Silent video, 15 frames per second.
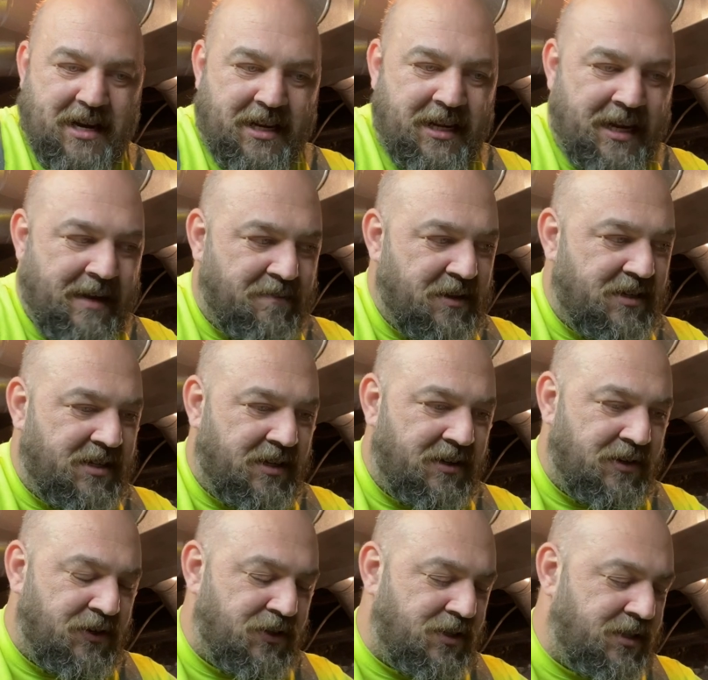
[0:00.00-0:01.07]
clean up the
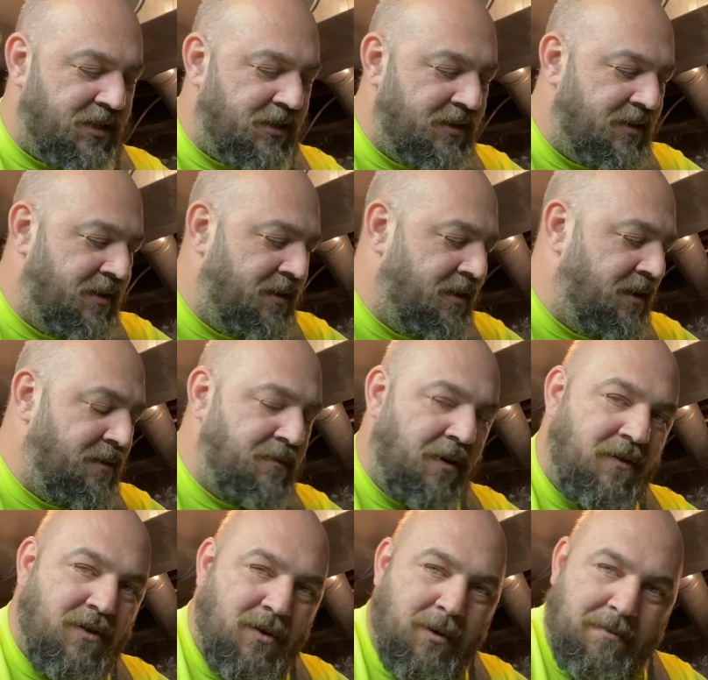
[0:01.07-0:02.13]
cylinders
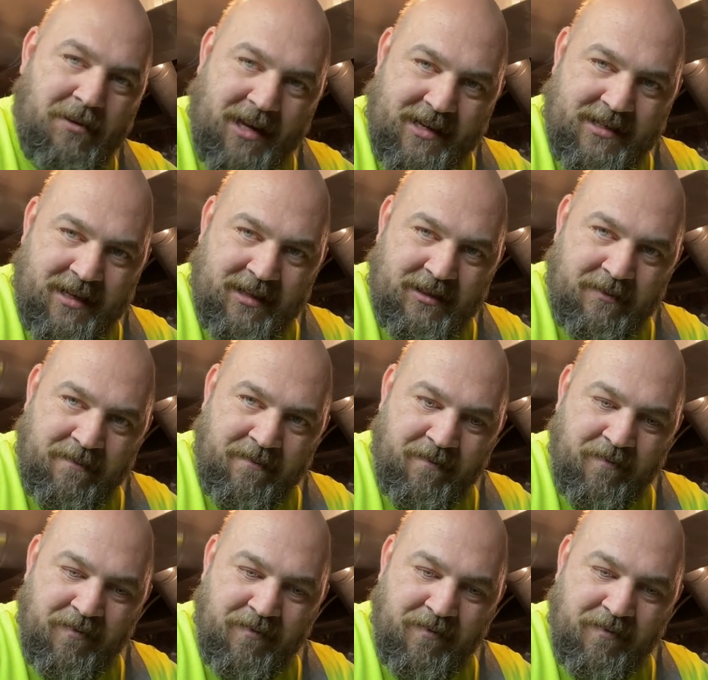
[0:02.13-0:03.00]
before replacing them.